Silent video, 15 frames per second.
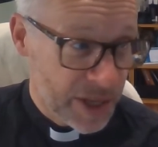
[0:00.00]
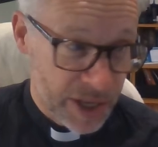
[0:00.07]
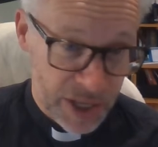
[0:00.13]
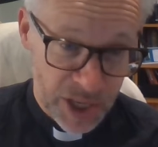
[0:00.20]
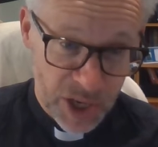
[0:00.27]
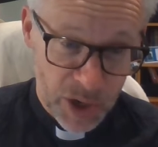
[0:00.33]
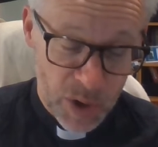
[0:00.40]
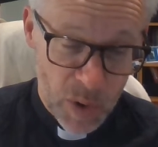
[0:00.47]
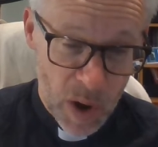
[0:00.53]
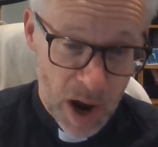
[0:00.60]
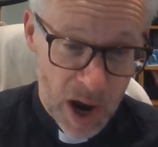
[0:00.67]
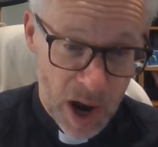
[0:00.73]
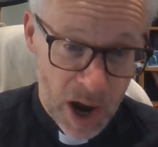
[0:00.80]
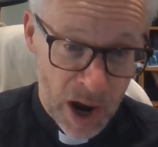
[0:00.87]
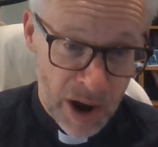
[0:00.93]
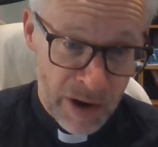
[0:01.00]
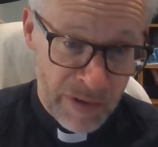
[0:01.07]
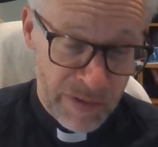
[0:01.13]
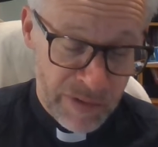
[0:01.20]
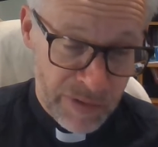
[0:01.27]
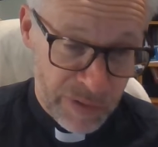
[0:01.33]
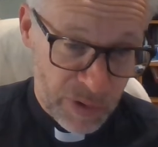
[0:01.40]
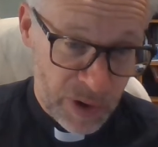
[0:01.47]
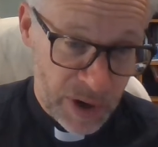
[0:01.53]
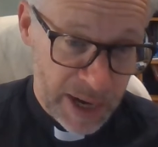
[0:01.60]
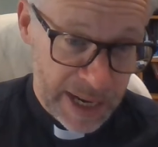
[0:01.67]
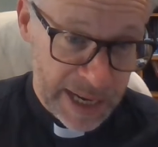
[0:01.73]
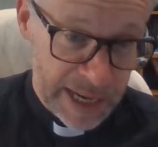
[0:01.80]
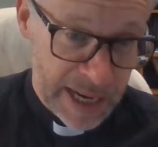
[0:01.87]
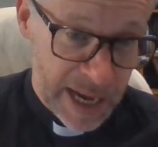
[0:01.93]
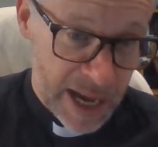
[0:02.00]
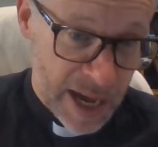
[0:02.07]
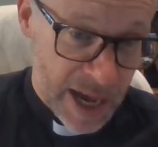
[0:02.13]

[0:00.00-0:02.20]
that you are free,